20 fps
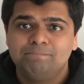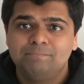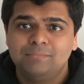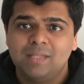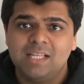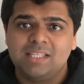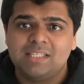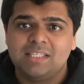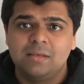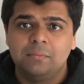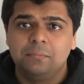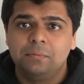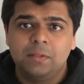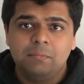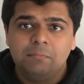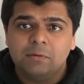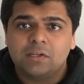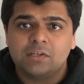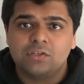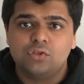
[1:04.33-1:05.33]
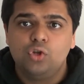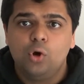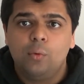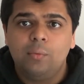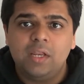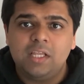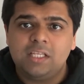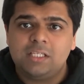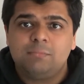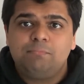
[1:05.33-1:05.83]
It's simply because
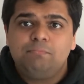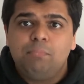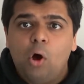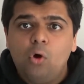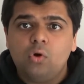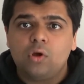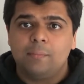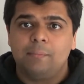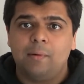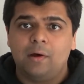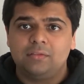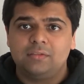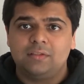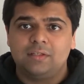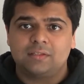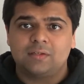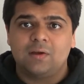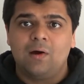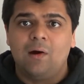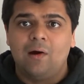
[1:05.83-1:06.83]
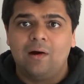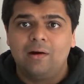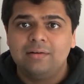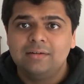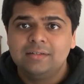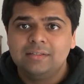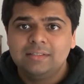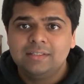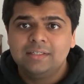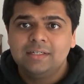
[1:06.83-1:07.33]
nobody spoke about that car.
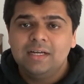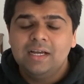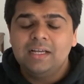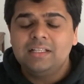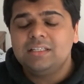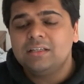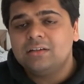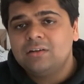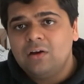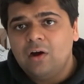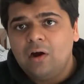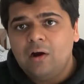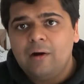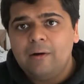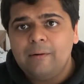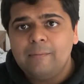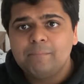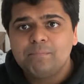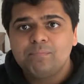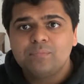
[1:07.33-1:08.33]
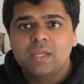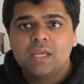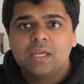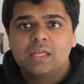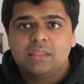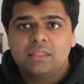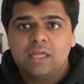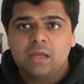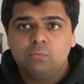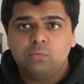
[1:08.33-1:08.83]
It's a car
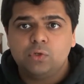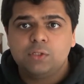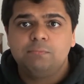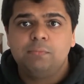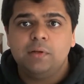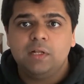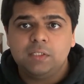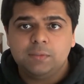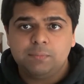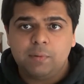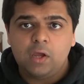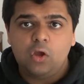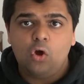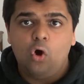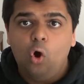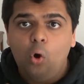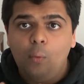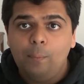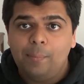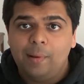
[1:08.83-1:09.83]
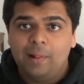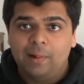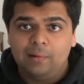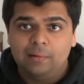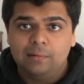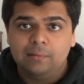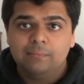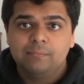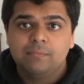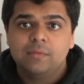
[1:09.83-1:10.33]
that was built by
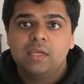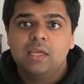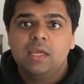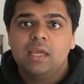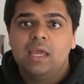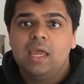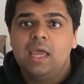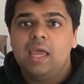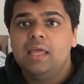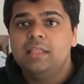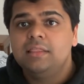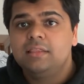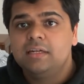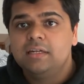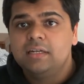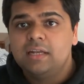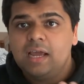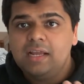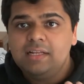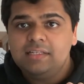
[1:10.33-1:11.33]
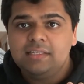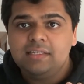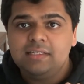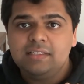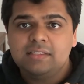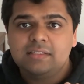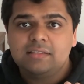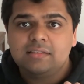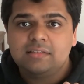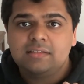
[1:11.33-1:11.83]
Opel in the
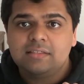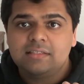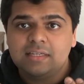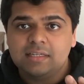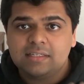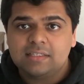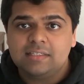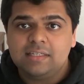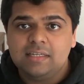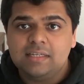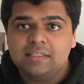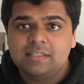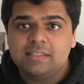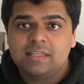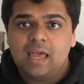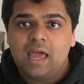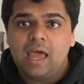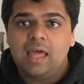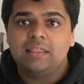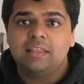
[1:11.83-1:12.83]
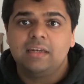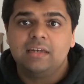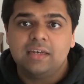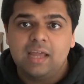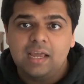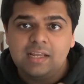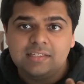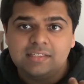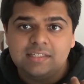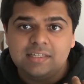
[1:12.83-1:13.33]
1960s and the
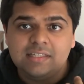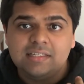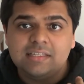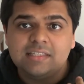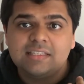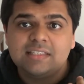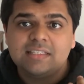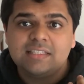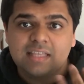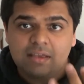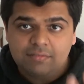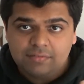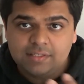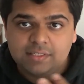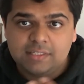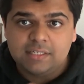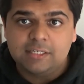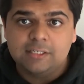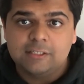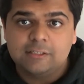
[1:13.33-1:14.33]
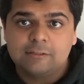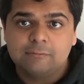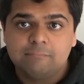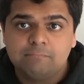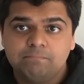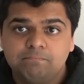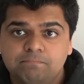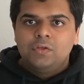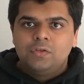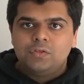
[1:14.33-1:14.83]
1970s.
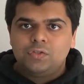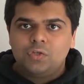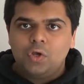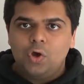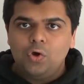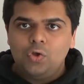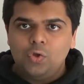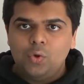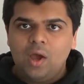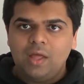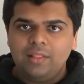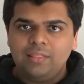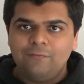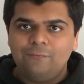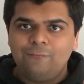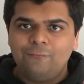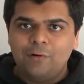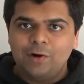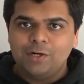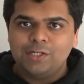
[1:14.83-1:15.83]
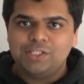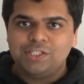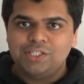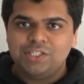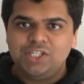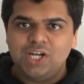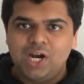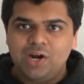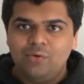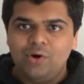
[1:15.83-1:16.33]
So you had the first
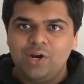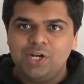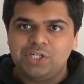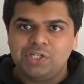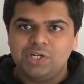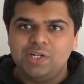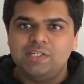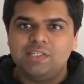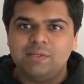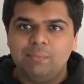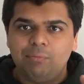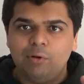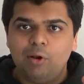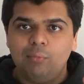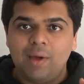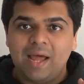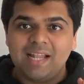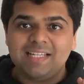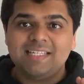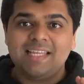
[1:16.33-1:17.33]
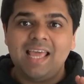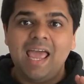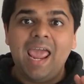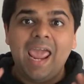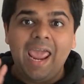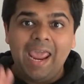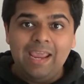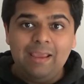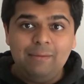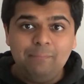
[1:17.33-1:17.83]
generation Diplomat
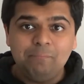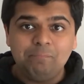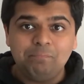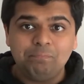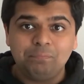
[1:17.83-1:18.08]
A,